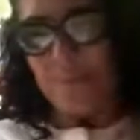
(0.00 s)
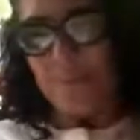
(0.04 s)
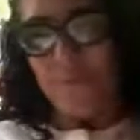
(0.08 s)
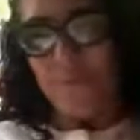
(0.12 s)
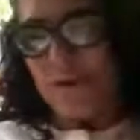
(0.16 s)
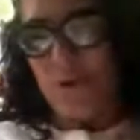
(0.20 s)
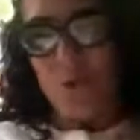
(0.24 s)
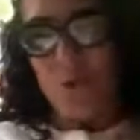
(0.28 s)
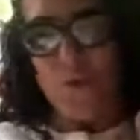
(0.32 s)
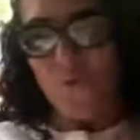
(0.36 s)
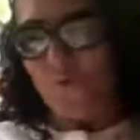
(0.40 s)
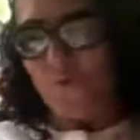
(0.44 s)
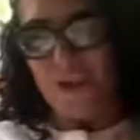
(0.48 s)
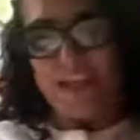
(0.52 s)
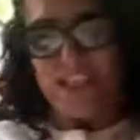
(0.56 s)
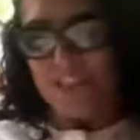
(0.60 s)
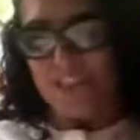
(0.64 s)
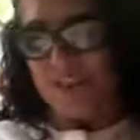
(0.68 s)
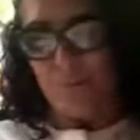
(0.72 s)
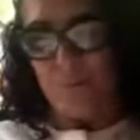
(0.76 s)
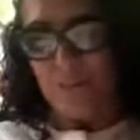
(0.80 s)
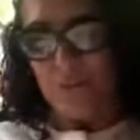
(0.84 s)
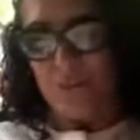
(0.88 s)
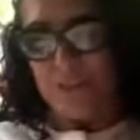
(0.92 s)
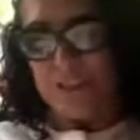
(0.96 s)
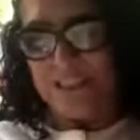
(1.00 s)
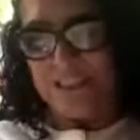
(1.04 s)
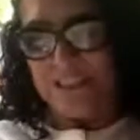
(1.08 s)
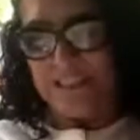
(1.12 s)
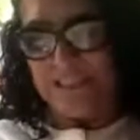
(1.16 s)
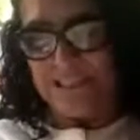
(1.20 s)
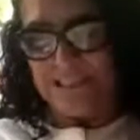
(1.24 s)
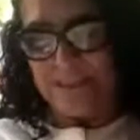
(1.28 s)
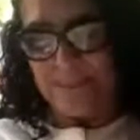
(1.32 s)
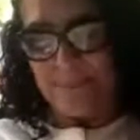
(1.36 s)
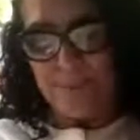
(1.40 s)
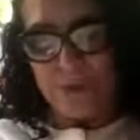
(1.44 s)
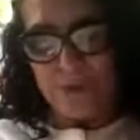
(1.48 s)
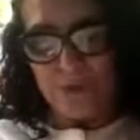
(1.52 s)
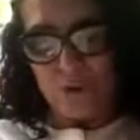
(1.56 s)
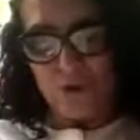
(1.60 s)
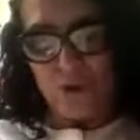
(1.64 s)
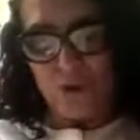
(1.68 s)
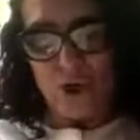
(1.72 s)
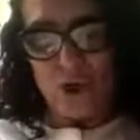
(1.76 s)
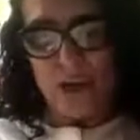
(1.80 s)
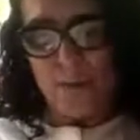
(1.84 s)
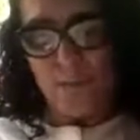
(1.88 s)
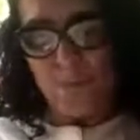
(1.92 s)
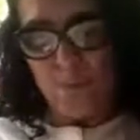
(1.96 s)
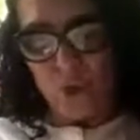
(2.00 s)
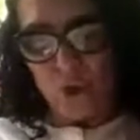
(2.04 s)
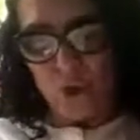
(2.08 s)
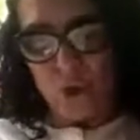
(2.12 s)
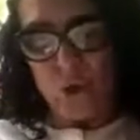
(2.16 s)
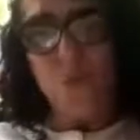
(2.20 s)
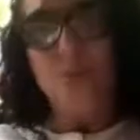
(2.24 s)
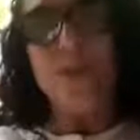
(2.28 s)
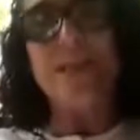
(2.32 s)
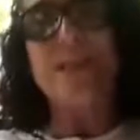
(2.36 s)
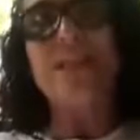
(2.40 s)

will go very smoothly because you all are both doing